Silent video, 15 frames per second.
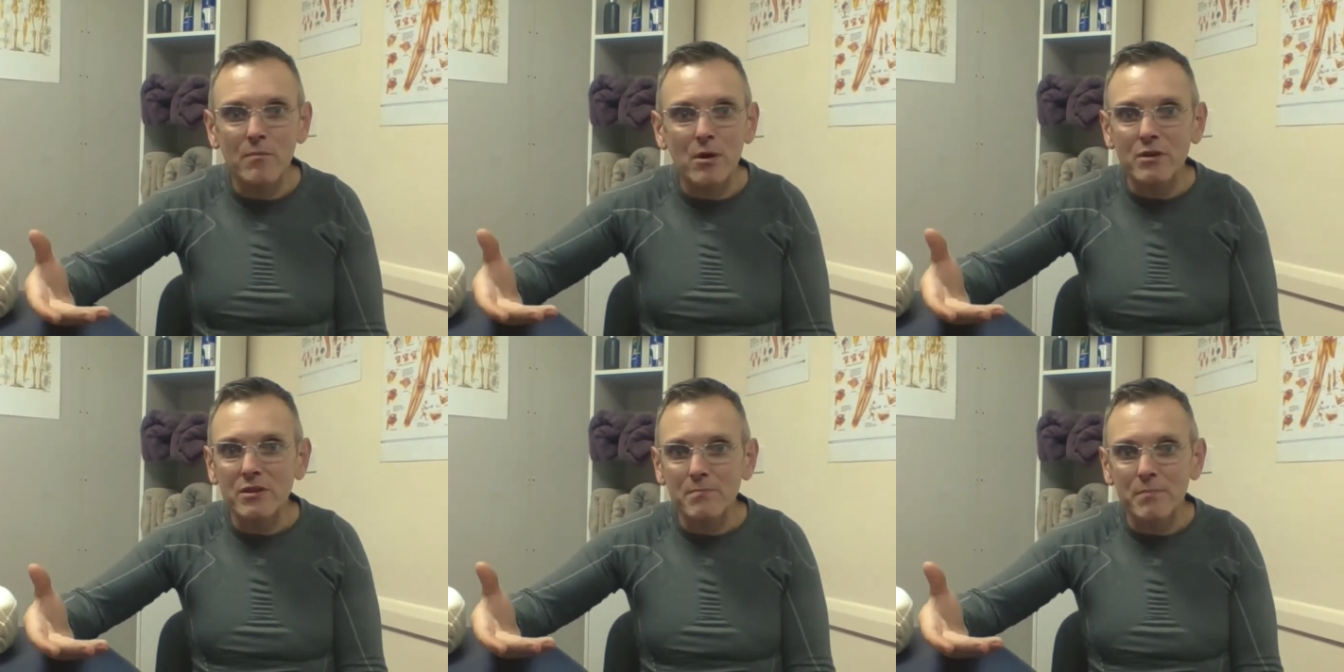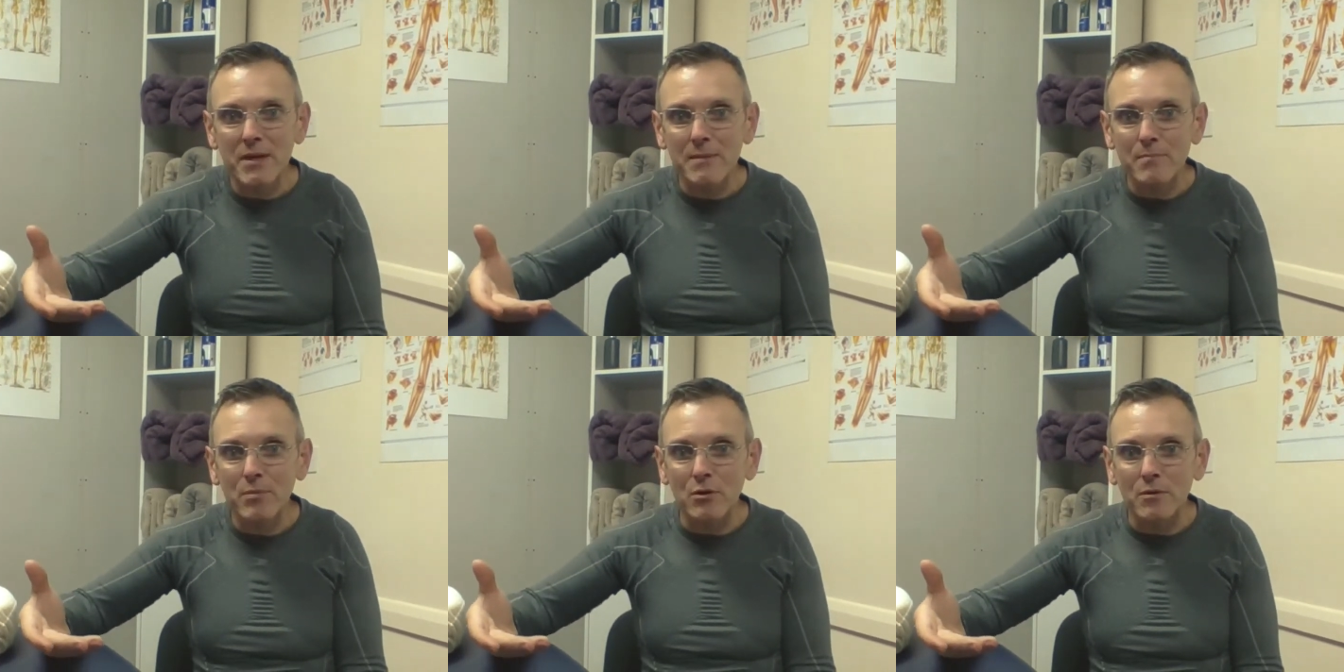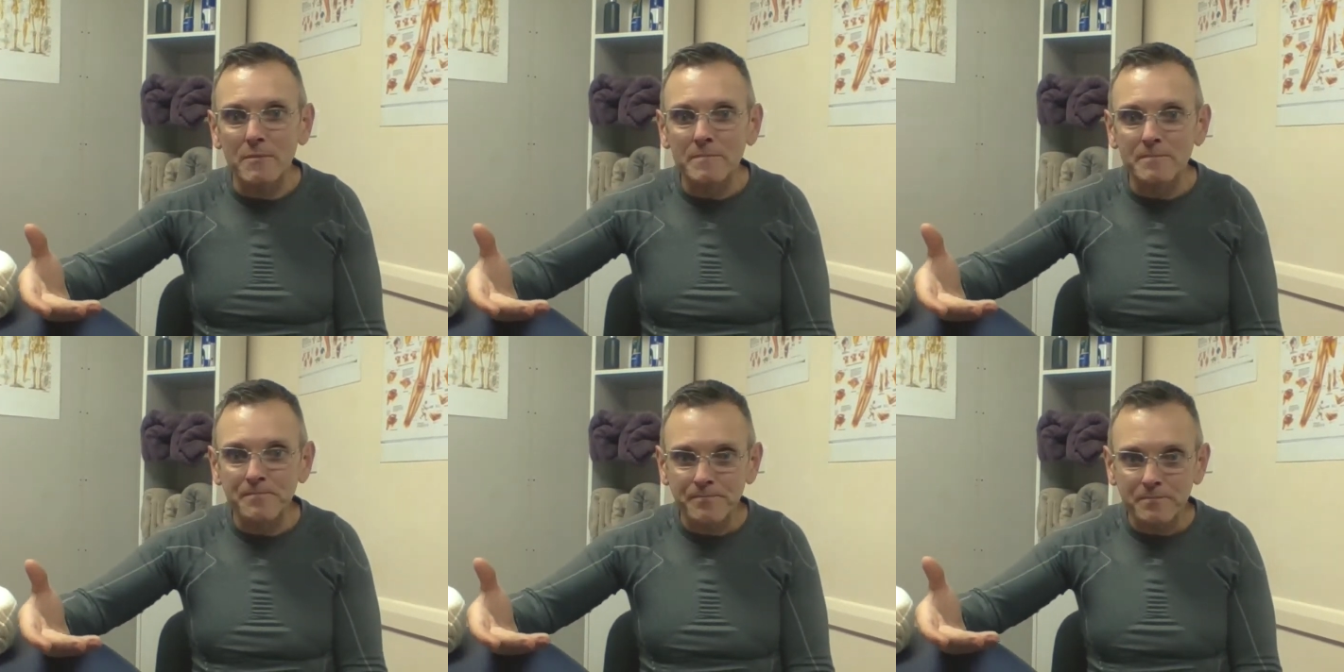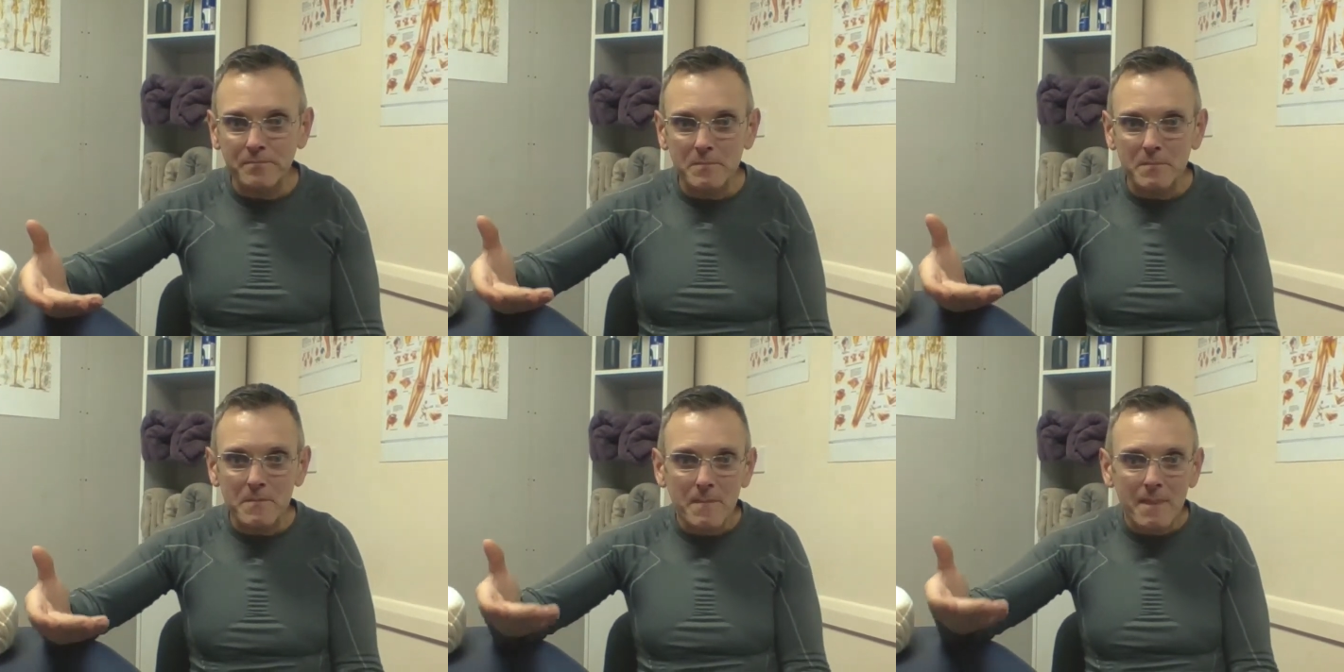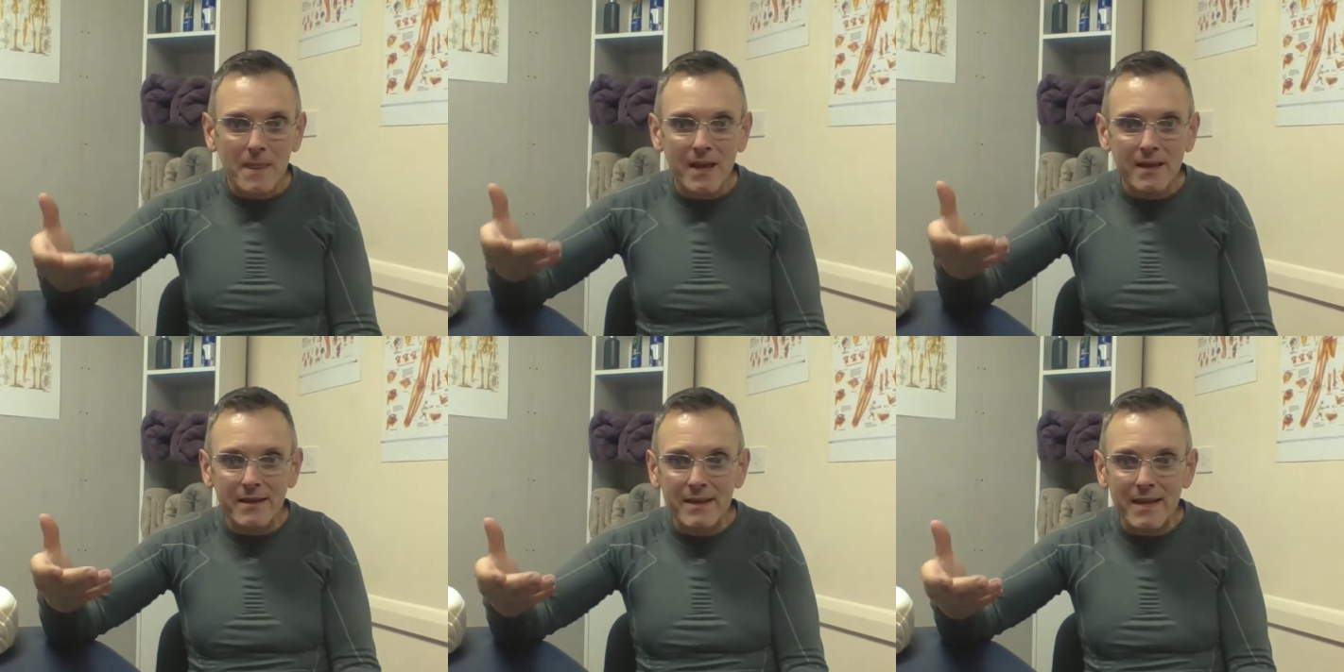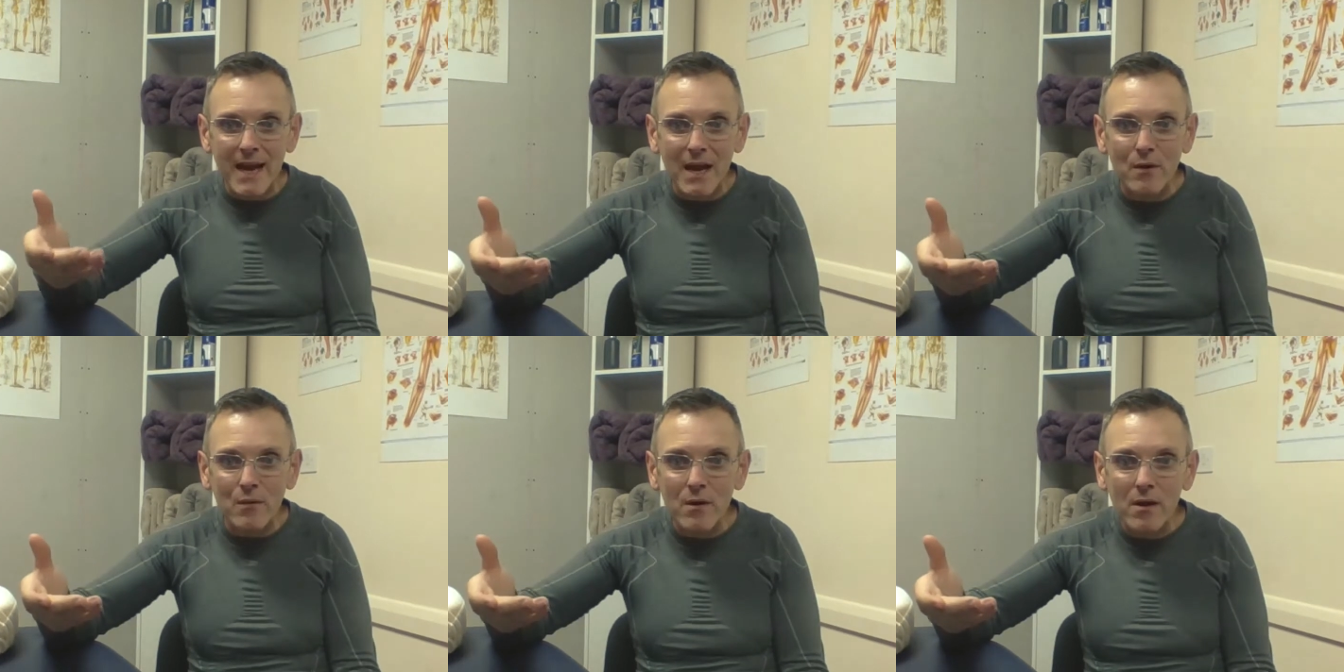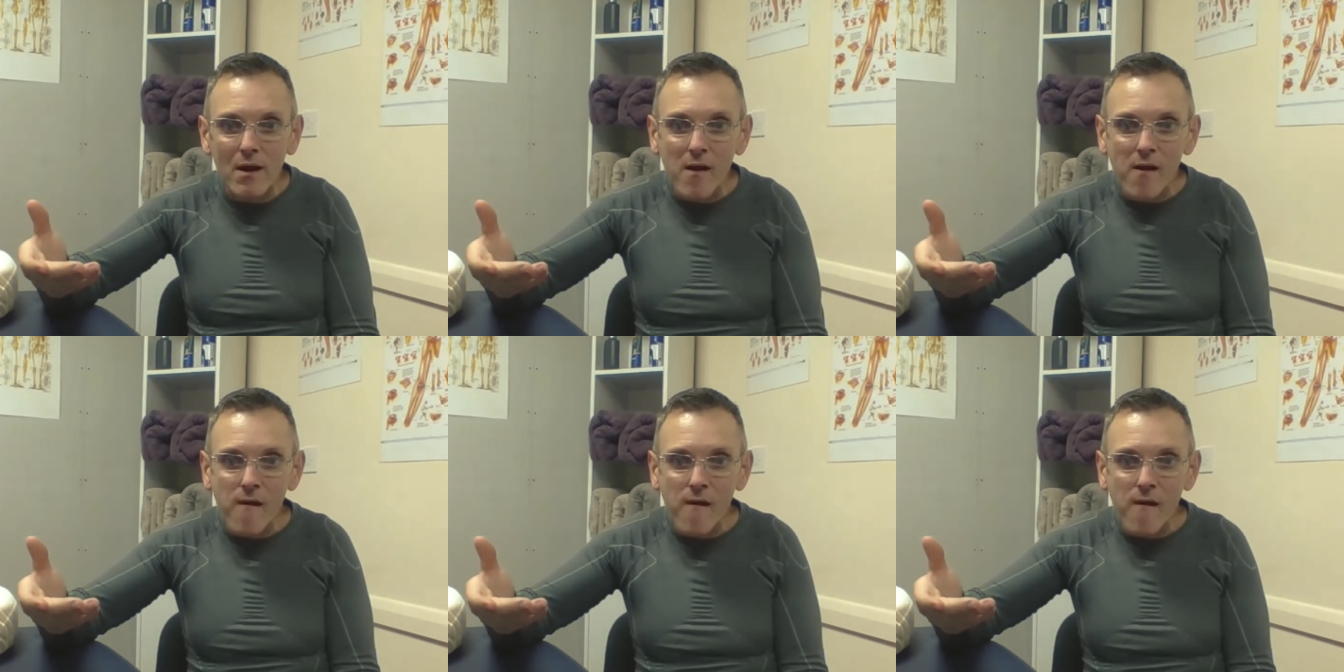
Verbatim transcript: most people. Now,